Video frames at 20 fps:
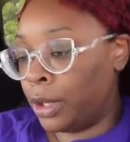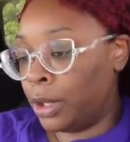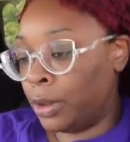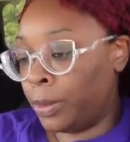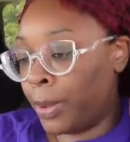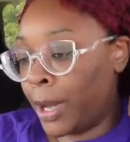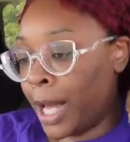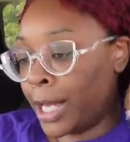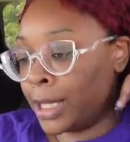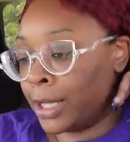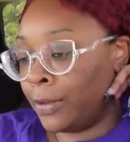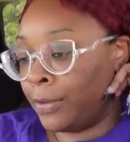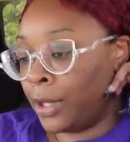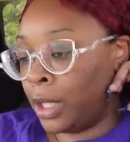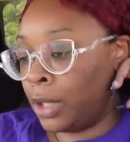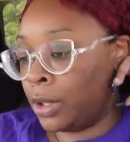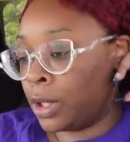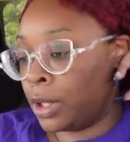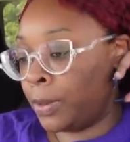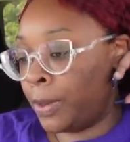Your positive
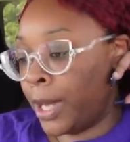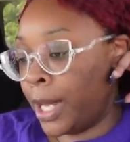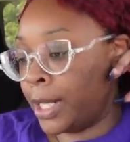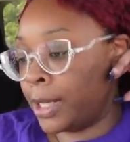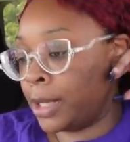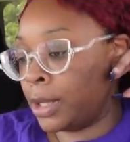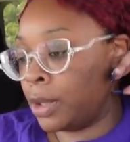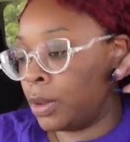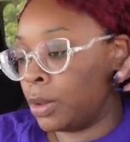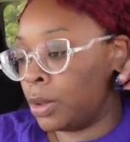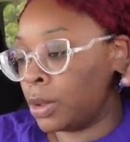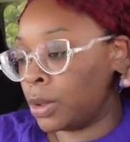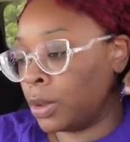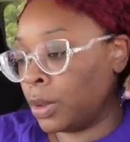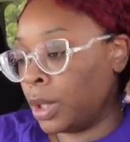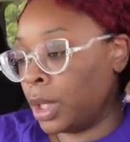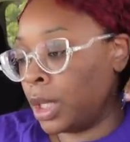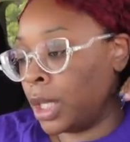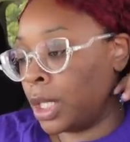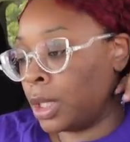energy passes through the
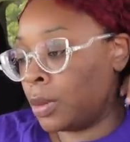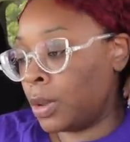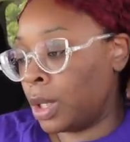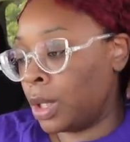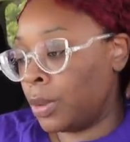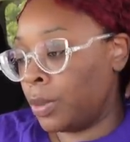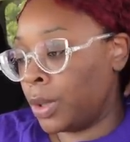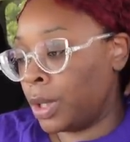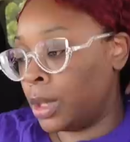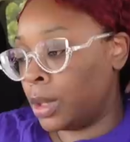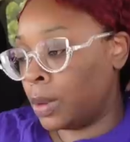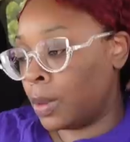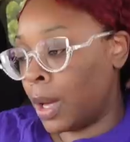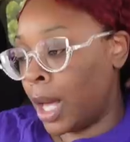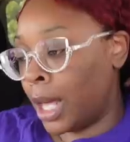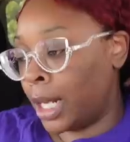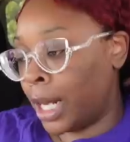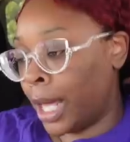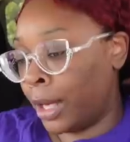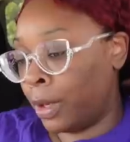screen. That's one of the reasons
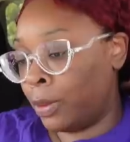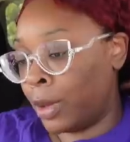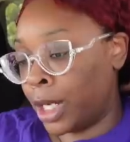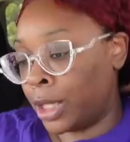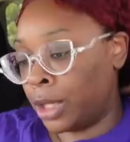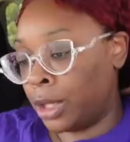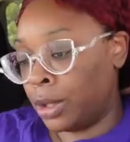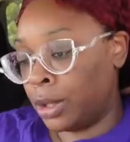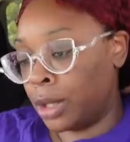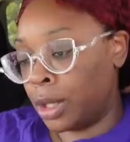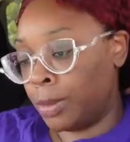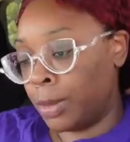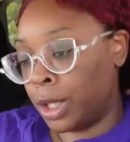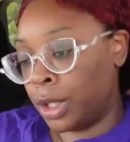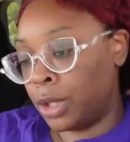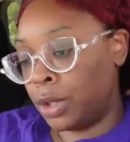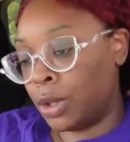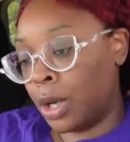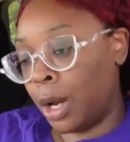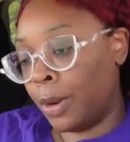why I like watching you so
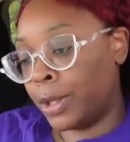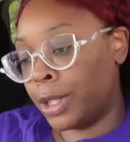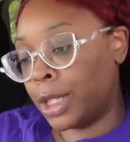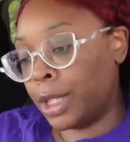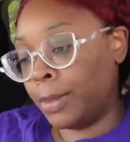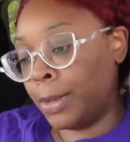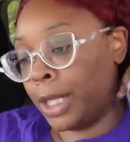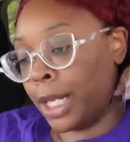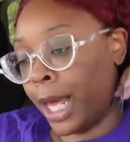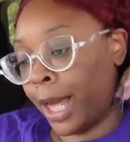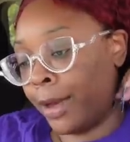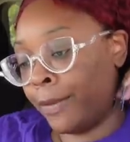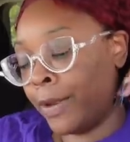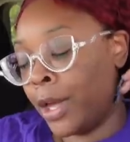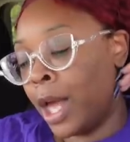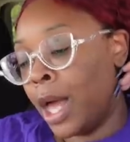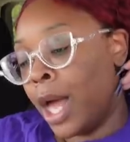much. You always give me life.